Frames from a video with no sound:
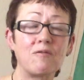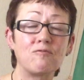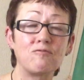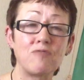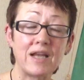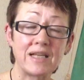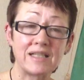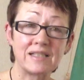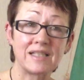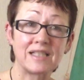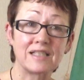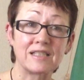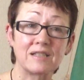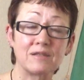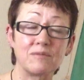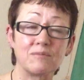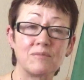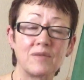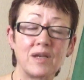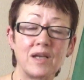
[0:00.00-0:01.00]

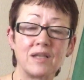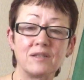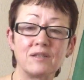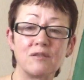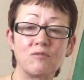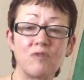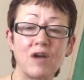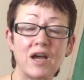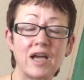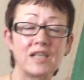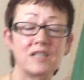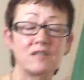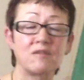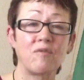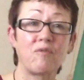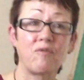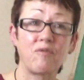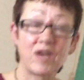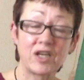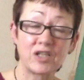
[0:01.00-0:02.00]
racism and the rise of
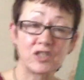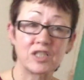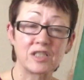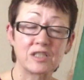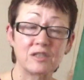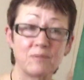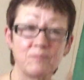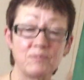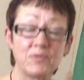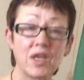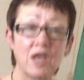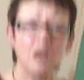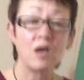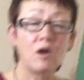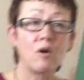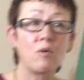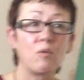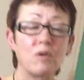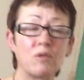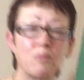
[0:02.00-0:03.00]
fascism
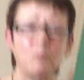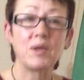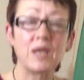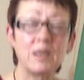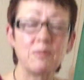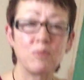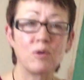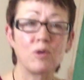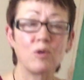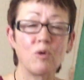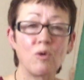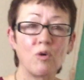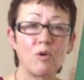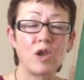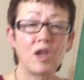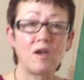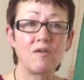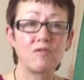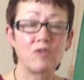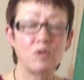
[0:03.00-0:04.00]
with people all
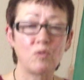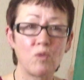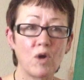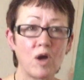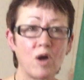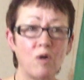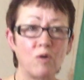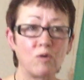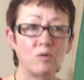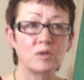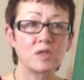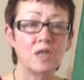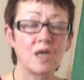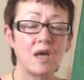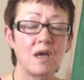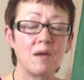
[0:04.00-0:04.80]
over the world,